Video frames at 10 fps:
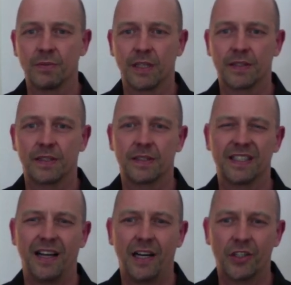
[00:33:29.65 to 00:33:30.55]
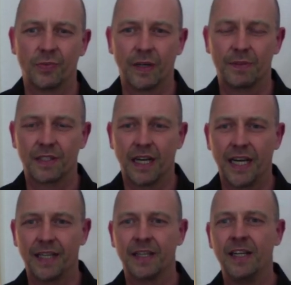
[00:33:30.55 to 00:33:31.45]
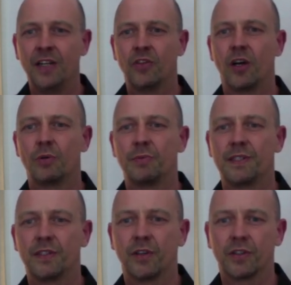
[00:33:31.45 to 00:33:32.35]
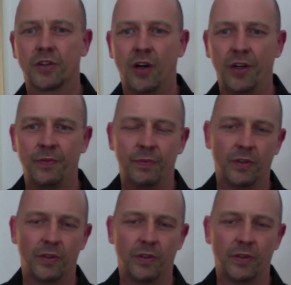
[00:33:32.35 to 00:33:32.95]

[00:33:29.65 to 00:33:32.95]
He has this large website, normalbreathing.com,